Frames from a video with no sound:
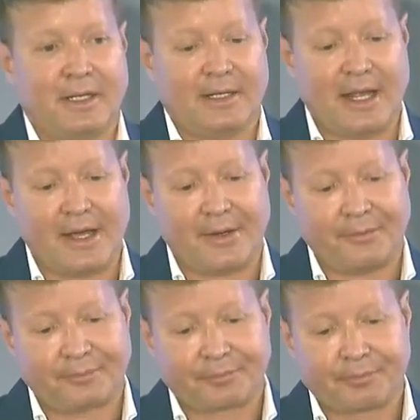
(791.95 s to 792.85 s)
Now,
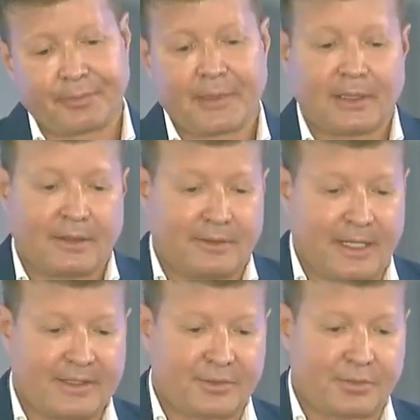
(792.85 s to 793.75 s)

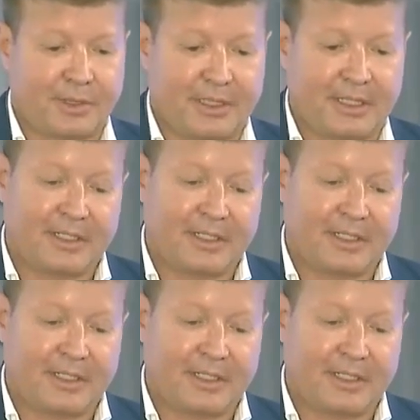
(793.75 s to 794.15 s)
that's really good.